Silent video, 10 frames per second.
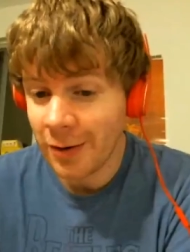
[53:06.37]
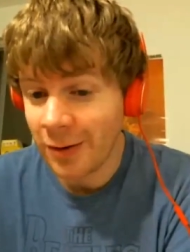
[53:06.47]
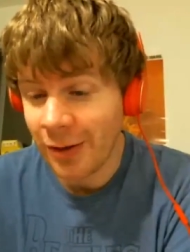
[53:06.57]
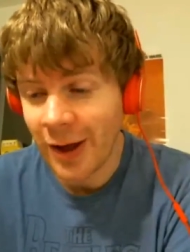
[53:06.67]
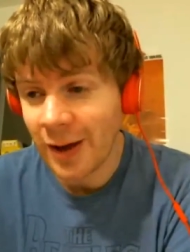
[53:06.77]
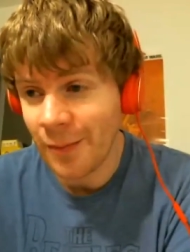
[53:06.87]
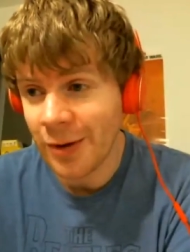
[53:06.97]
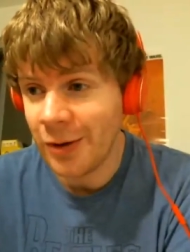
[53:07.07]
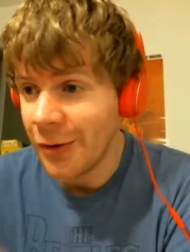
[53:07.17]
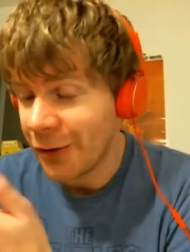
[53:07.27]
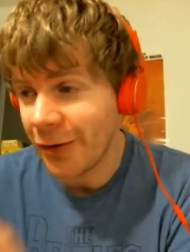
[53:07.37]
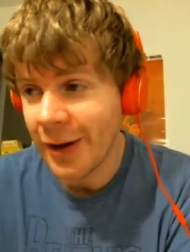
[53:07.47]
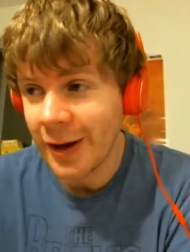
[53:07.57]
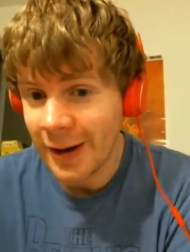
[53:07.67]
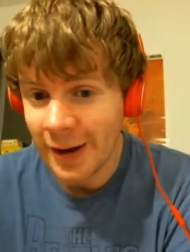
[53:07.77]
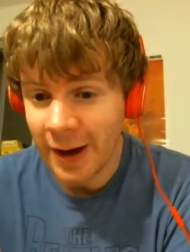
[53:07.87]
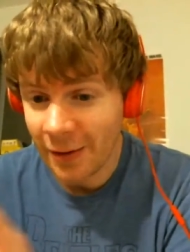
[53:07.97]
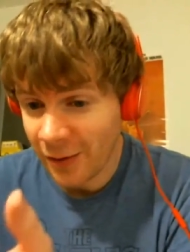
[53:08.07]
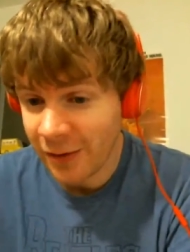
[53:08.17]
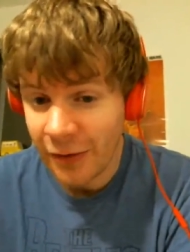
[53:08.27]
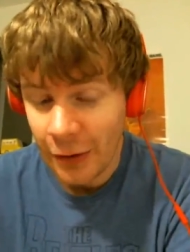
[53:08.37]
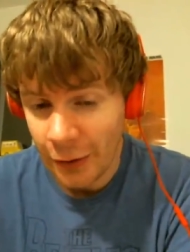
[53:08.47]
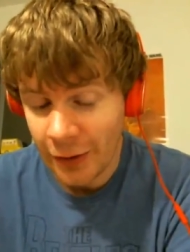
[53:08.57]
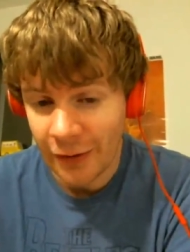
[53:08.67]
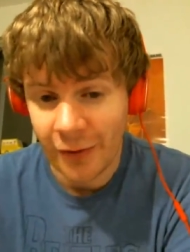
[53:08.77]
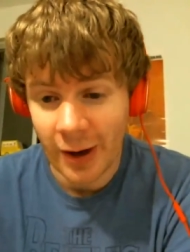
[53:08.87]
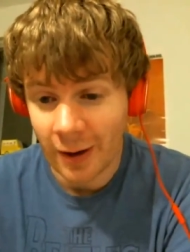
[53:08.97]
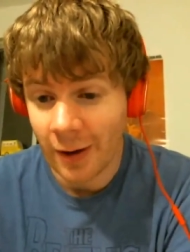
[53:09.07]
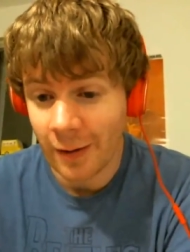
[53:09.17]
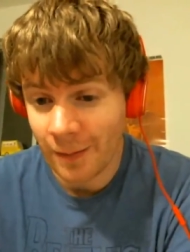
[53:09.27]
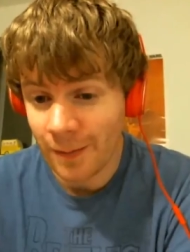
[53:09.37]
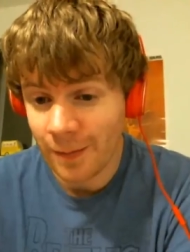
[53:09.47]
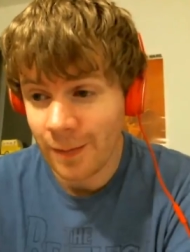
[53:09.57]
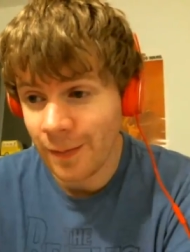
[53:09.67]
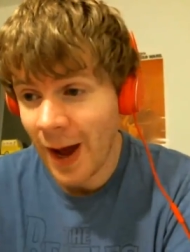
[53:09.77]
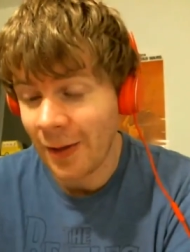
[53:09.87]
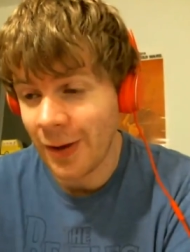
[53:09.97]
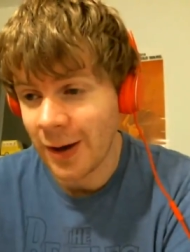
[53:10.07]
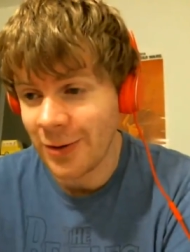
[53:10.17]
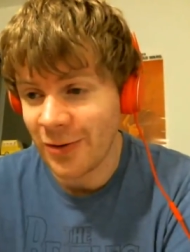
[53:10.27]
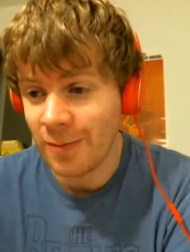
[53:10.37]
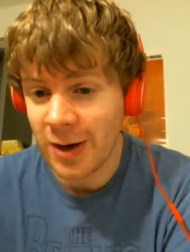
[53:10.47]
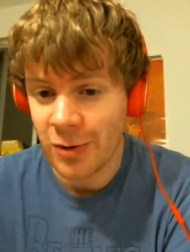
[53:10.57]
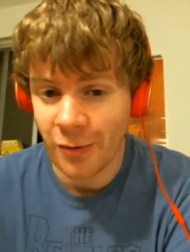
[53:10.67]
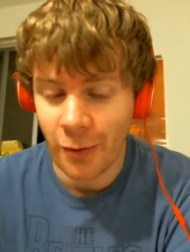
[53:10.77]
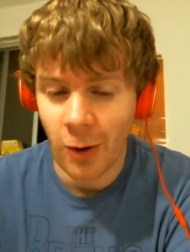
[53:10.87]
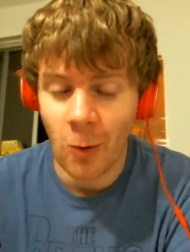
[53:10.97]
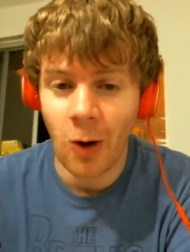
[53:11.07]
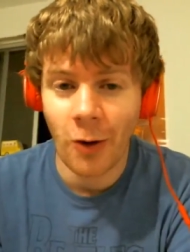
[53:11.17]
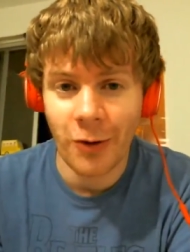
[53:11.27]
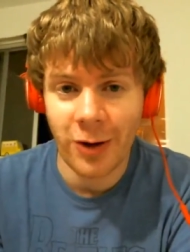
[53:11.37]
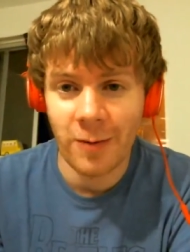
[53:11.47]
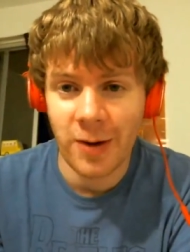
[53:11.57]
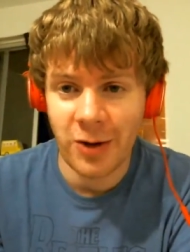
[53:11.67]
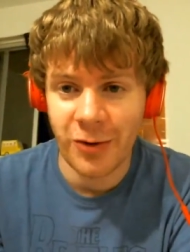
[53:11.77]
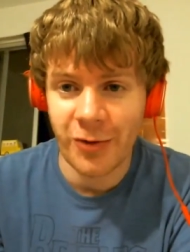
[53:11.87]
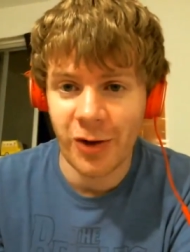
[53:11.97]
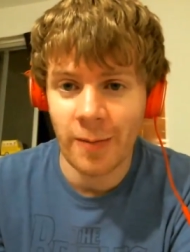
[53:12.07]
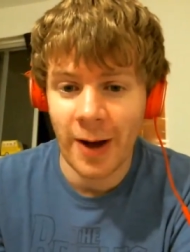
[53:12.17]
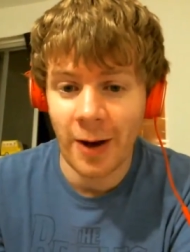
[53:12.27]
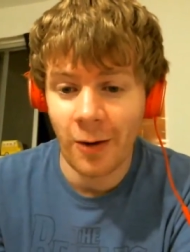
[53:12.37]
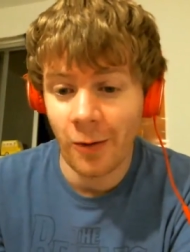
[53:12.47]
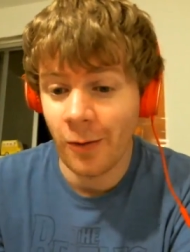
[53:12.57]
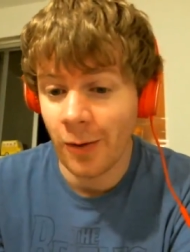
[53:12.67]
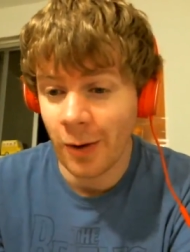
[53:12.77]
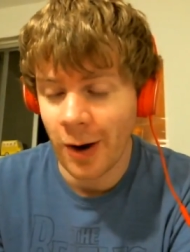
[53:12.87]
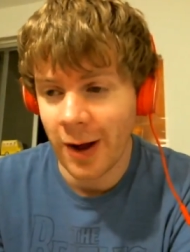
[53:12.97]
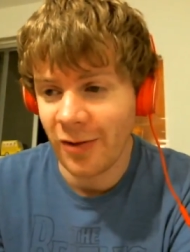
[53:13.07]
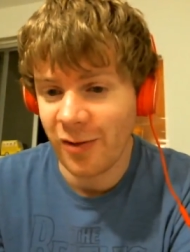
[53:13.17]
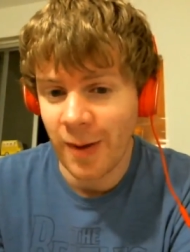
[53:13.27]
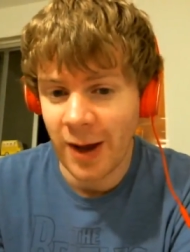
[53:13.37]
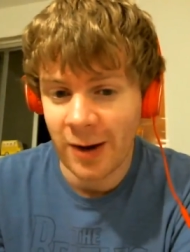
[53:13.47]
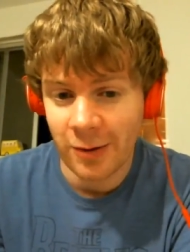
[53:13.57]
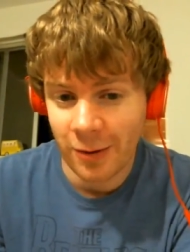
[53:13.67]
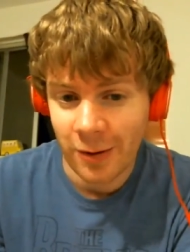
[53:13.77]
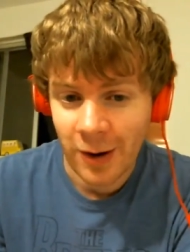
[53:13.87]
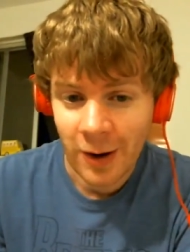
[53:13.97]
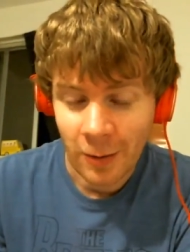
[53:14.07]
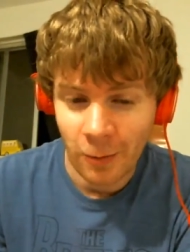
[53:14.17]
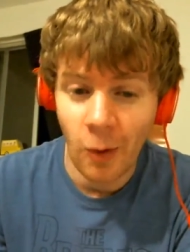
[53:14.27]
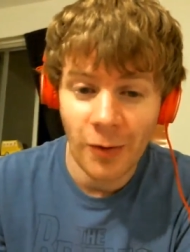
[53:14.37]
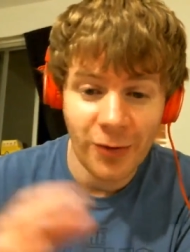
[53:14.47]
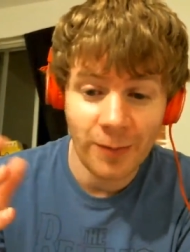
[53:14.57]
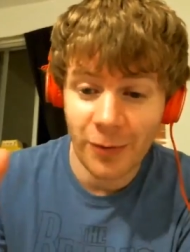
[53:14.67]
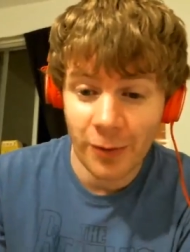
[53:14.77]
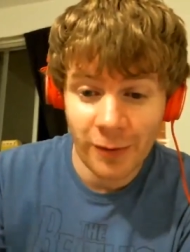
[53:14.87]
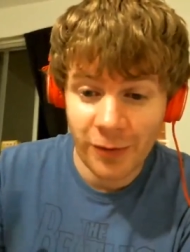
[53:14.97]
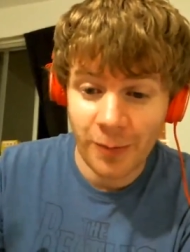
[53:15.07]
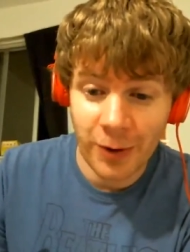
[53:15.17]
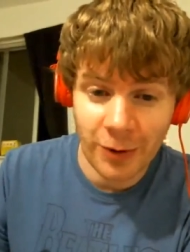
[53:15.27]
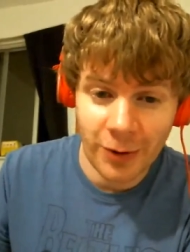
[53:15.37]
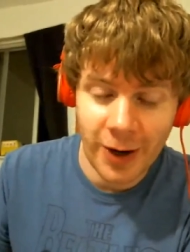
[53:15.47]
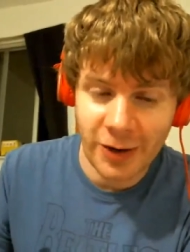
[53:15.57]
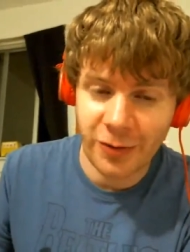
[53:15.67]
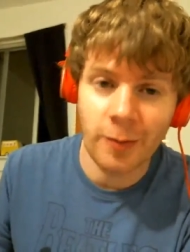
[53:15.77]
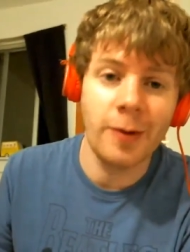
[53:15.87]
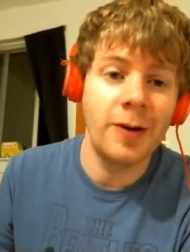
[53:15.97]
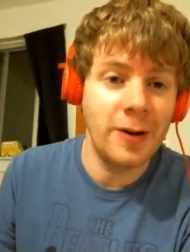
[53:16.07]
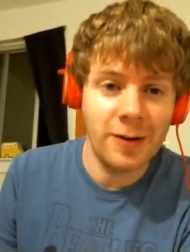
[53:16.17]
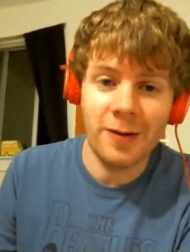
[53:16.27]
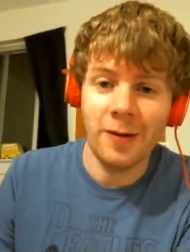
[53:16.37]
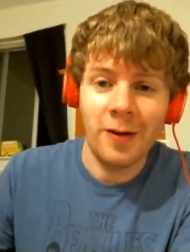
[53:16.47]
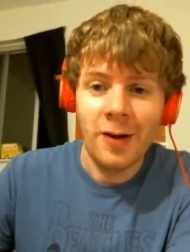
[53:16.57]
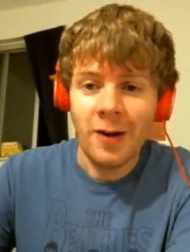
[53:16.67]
be a good thing, but usually it gets skewed as a bad thing. It doesn't mean you're for equality. It means you somehow are against men or want some sort of superior edge from it. Yeah,